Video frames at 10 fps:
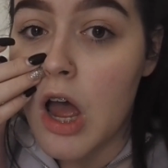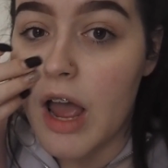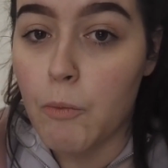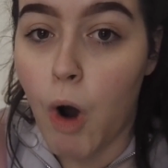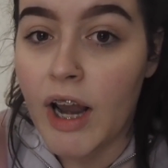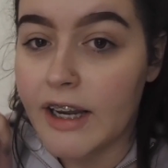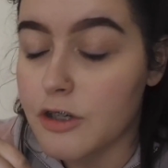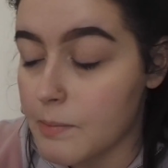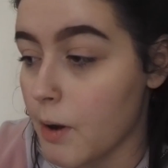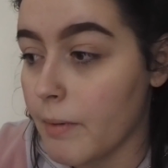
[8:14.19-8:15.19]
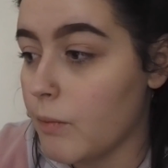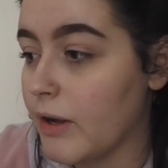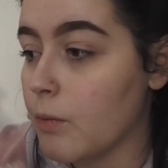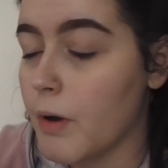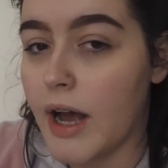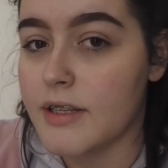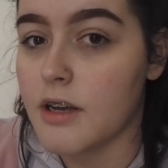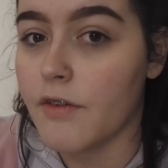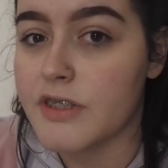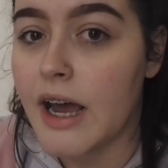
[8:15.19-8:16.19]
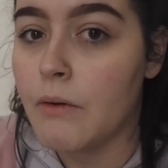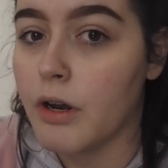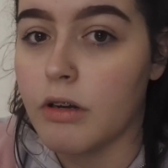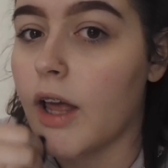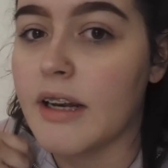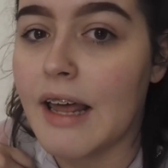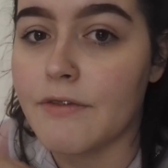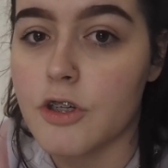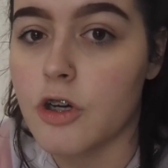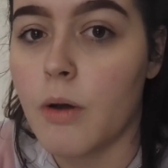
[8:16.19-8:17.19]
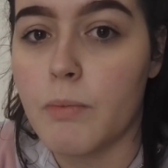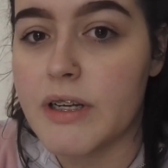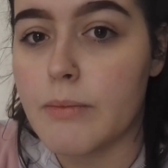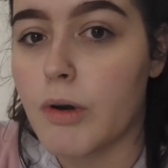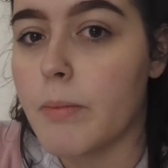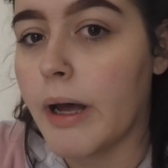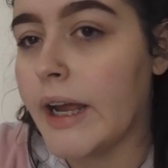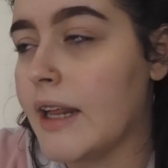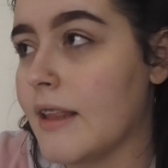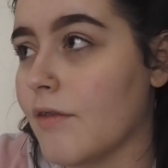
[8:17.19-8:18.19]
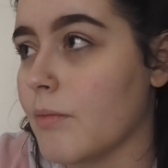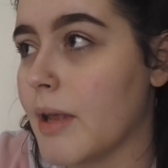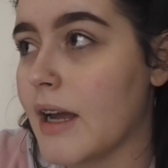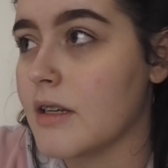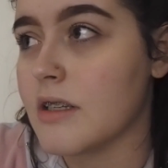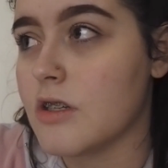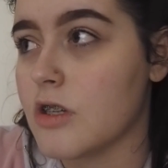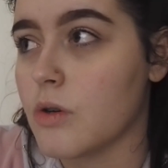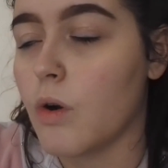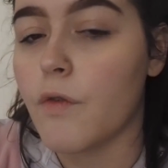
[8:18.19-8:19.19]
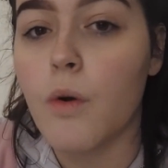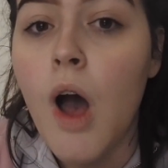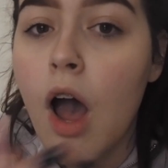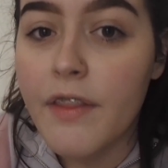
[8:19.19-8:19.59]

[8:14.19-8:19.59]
I literally put my, we all put our stuff down and like left the shop. We didn't want to buy anything from there because it's just awful.